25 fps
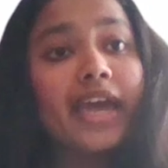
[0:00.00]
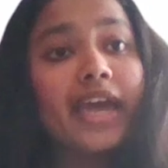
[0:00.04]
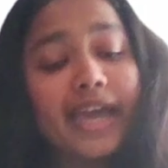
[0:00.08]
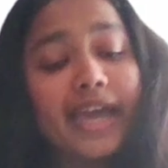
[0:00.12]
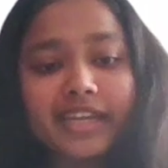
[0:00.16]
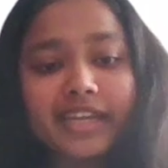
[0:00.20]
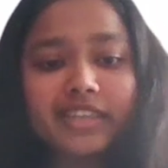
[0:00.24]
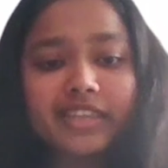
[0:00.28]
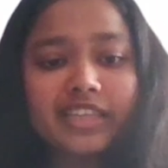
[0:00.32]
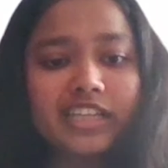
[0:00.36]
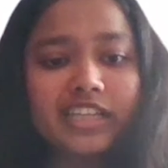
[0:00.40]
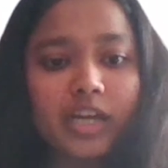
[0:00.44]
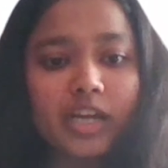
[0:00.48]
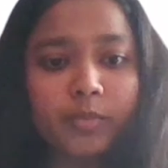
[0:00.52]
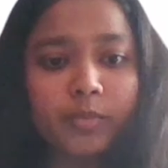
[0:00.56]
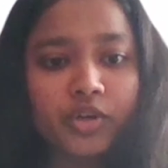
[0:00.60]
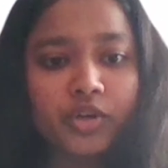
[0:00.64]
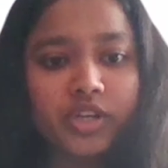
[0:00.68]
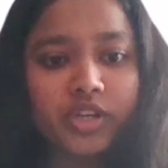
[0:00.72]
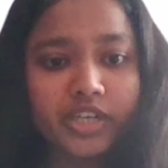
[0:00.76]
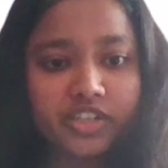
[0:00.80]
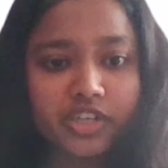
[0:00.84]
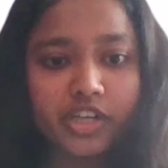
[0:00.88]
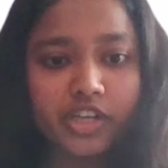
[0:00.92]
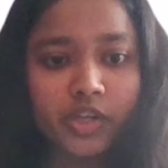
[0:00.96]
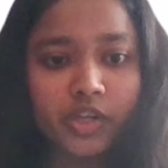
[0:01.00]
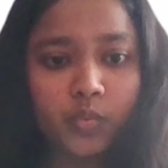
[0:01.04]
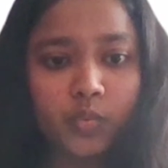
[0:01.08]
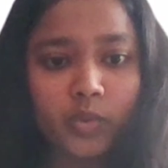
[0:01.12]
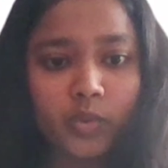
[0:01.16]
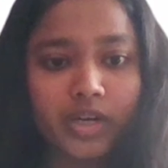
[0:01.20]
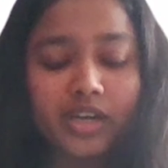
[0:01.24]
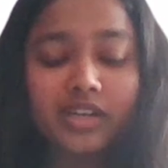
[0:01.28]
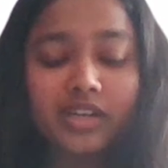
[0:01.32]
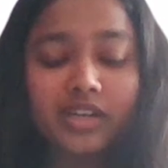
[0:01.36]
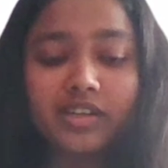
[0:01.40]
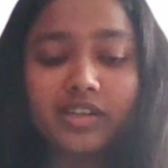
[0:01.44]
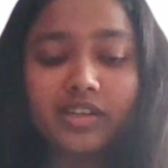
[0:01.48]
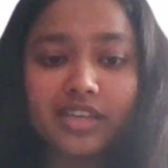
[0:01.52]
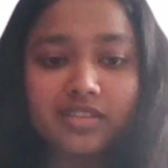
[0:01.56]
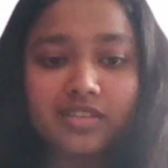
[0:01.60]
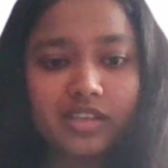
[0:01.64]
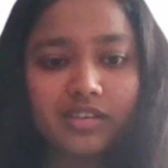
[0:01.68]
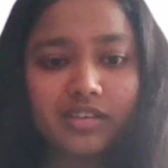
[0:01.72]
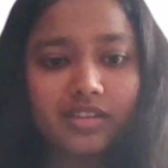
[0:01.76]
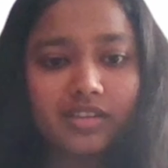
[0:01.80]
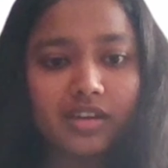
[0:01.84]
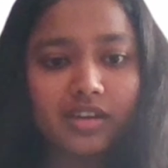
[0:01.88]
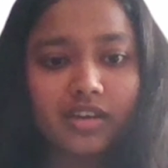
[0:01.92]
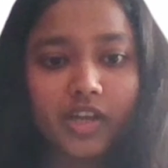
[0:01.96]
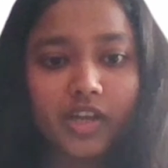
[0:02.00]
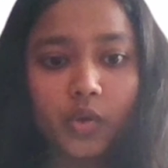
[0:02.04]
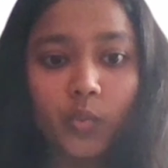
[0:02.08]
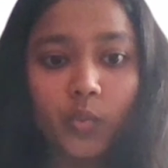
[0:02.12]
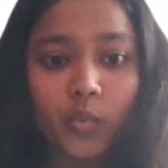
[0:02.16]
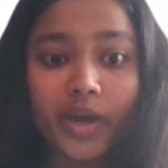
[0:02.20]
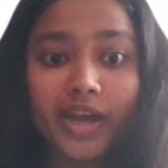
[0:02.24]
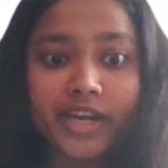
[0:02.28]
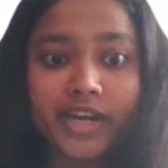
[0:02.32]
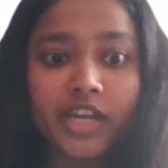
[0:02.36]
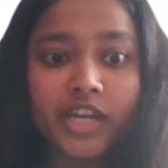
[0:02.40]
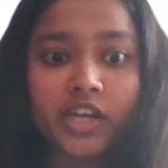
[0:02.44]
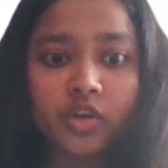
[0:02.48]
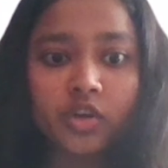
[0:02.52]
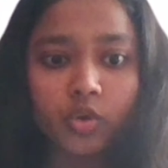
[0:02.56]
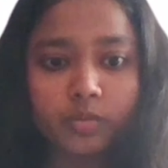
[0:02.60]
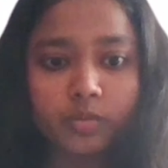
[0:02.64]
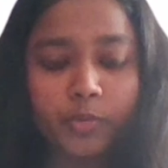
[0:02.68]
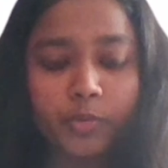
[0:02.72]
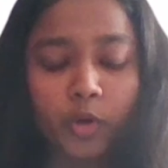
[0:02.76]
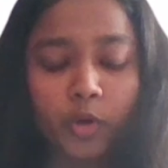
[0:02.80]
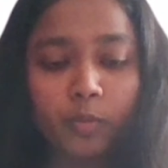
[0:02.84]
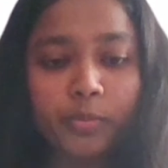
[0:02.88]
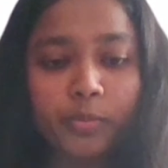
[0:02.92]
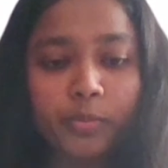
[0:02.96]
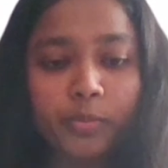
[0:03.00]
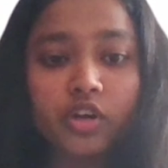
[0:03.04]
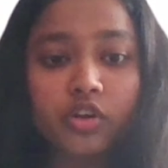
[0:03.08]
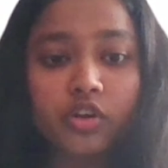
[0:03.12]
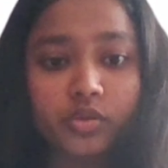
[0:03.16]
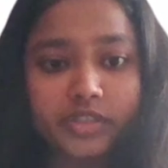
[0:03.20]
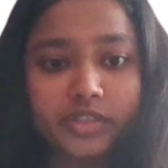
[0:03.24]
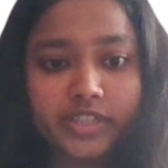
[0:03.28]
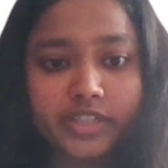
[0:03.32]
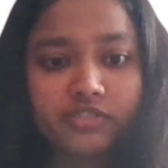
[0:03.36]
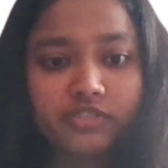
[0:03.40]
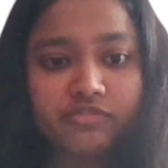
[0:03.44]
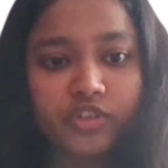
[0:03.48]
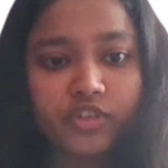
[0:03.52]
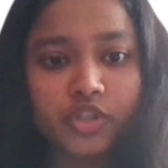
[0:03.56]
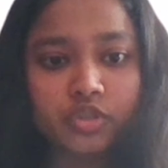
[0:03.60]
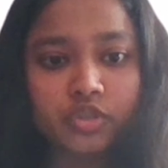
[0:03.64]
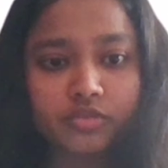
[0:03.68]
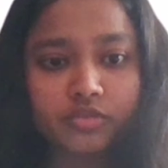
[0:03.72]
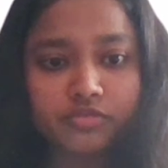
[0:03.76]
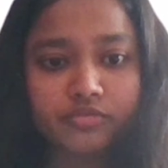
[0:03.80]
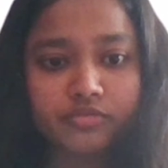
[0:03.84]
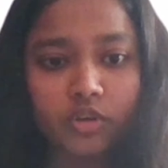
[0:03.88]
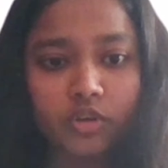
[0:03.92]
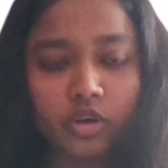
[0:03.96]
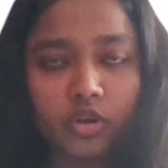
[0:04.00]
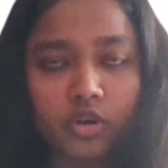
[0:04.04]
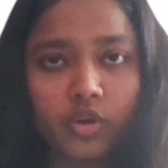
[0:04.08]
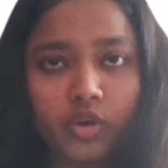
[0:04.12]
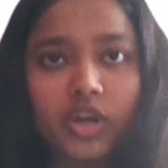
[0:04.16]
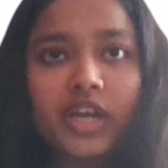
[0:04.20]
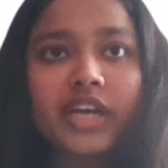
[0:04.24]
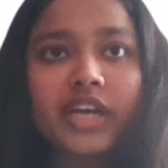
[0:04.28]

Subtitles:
Anything about literary work doesn't require any proper routine for you to follow.